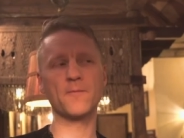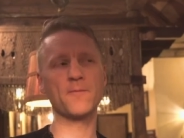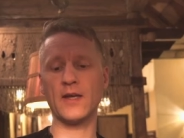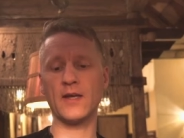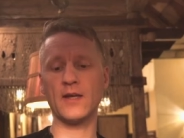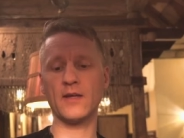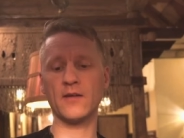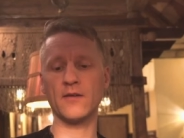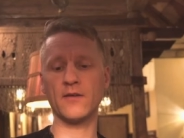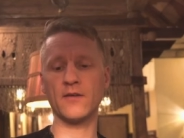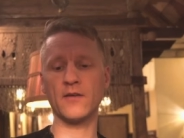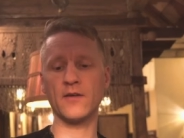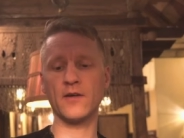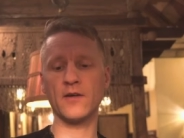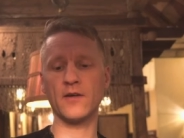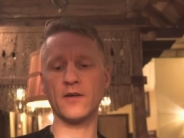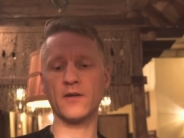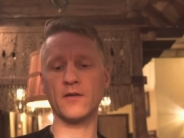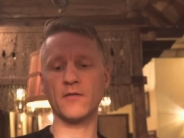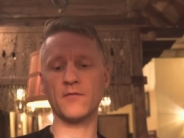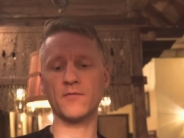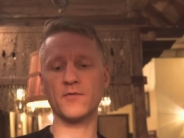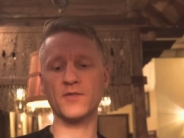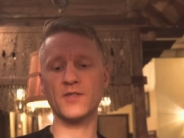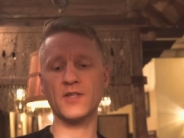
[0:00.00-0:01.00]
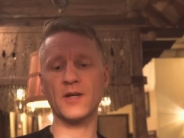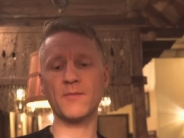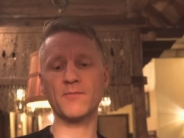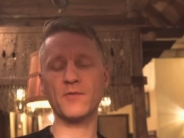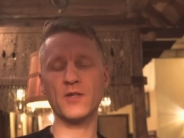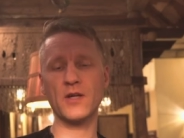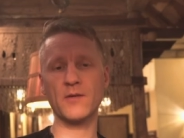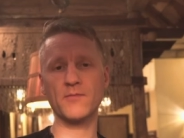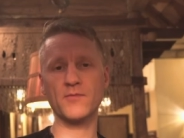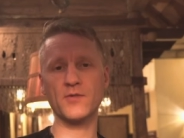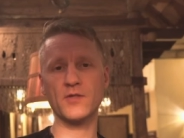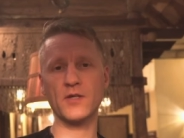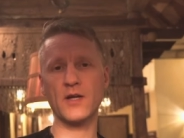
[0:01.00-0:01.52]
And
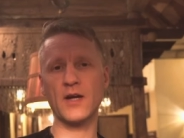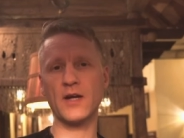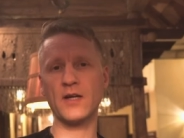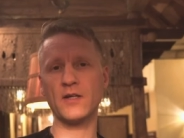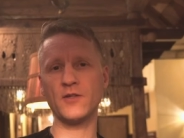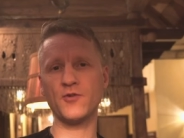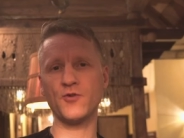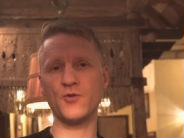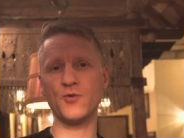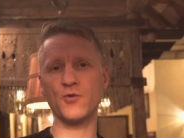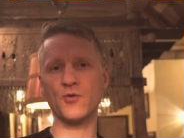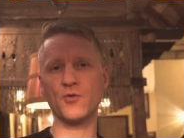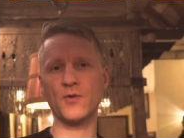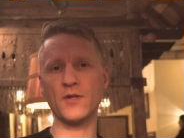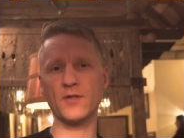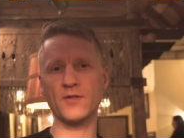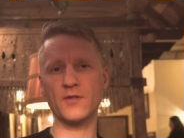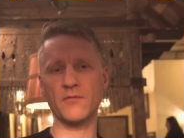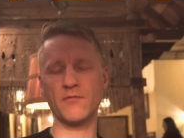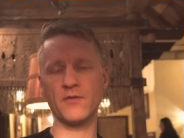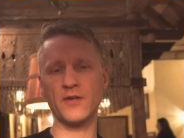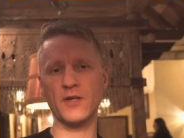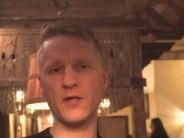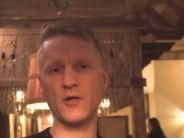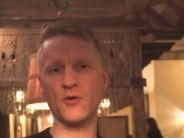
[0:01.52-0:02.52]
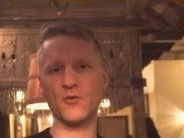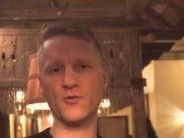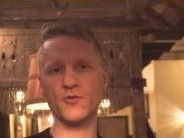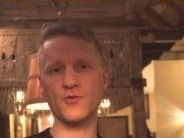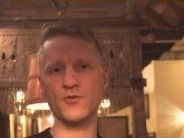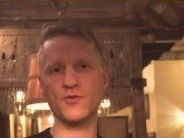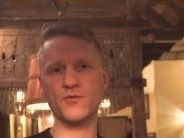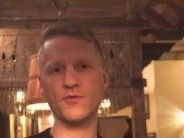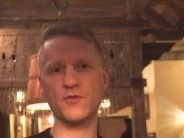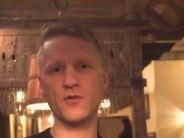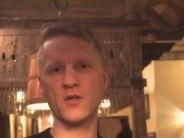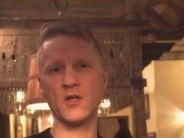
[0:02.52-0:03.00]
sometimes I do create some videos